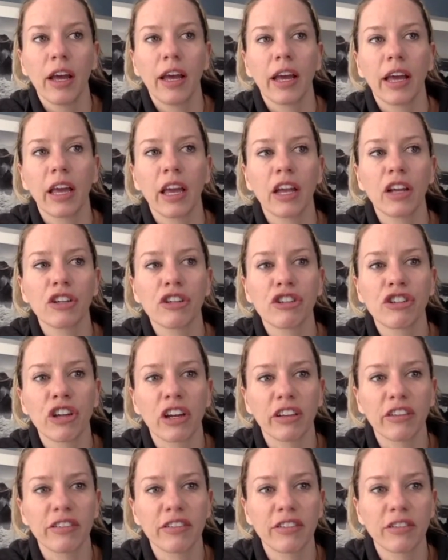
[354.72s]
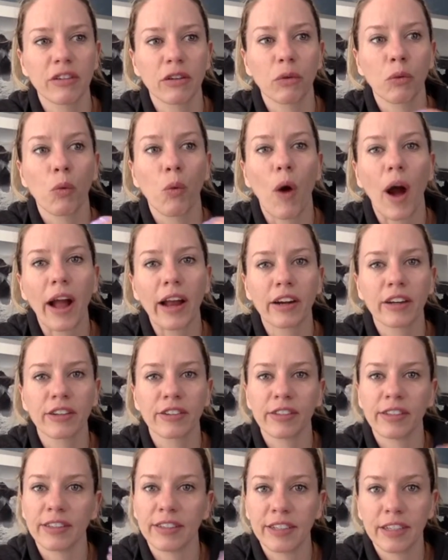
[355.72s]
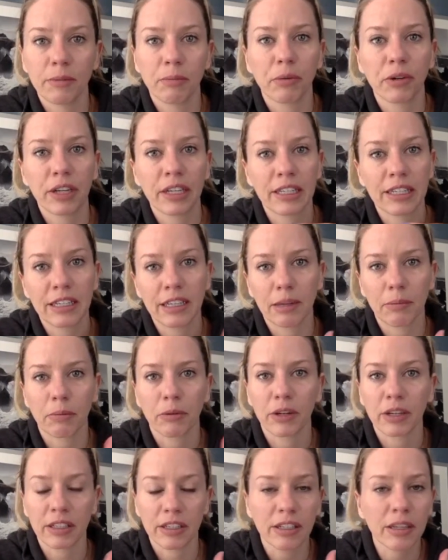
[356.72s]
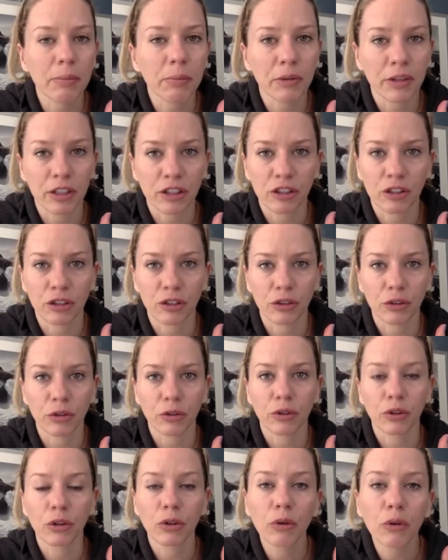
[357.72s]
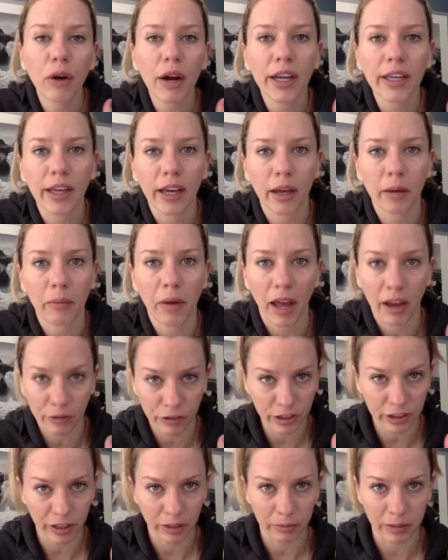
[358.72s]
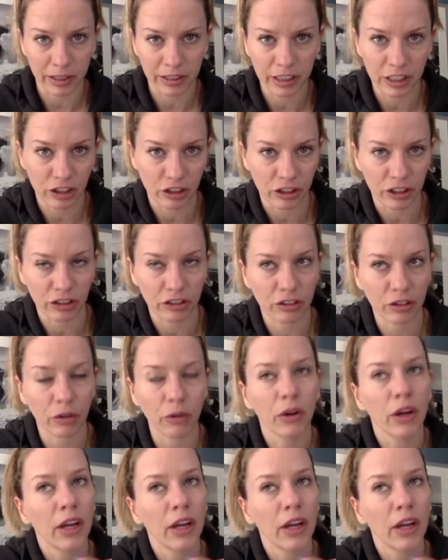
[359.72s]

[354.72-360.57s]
it just wires it deeper and deeper and deeper into who I am every time I teach it. So